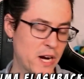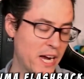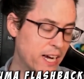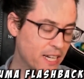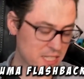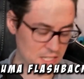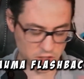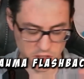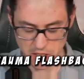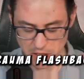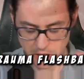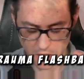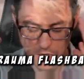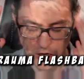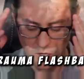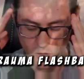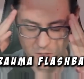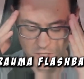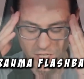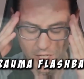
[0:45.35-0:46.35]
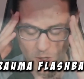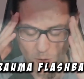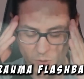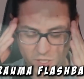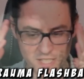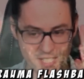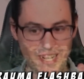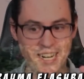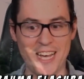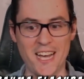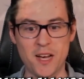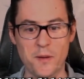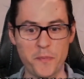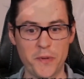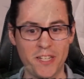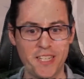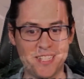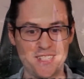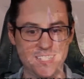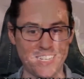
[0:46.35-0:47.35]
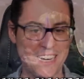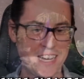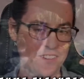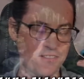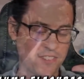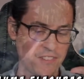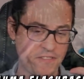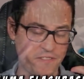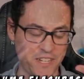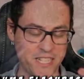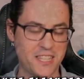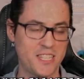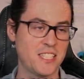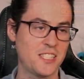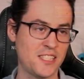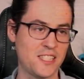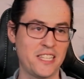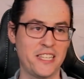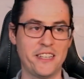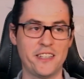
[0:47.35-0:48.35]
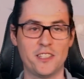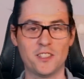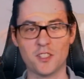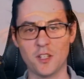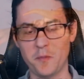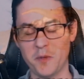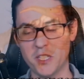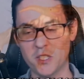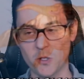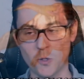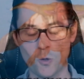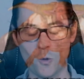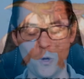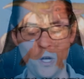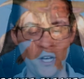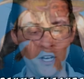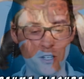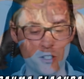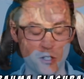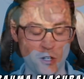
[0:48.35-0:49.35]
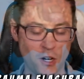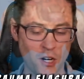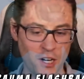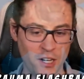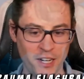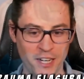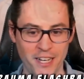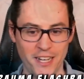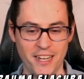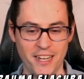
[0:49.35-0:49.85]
Rise, I was like, oh no, what's gonna happen? I have to fight this thing. He's gonna be so hard.